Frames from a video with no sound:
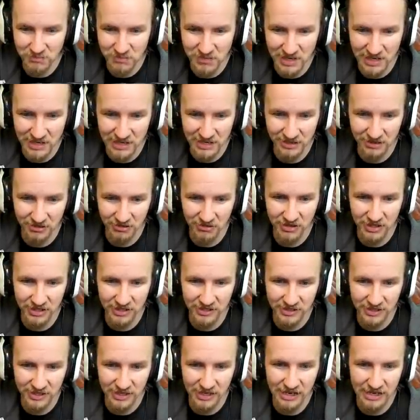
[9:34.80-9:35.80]
million credits
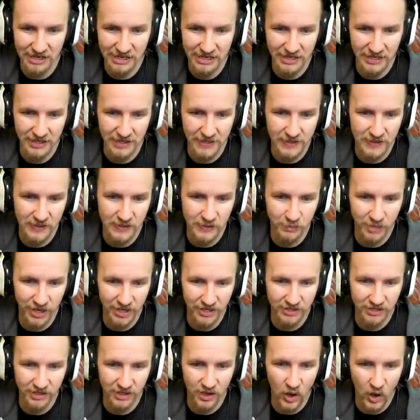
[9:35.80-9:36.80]
that I
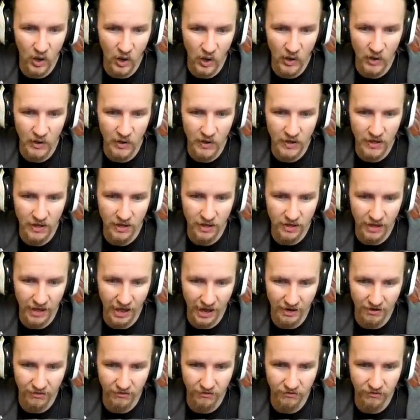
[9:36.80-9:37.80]
spent on
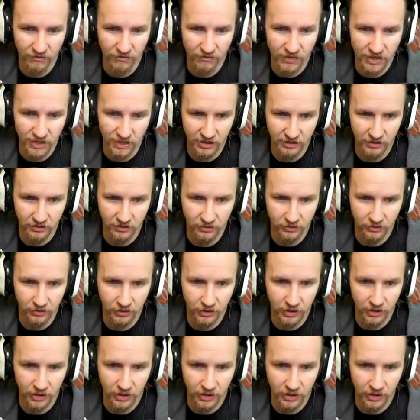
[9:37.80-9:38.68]
that vehicle.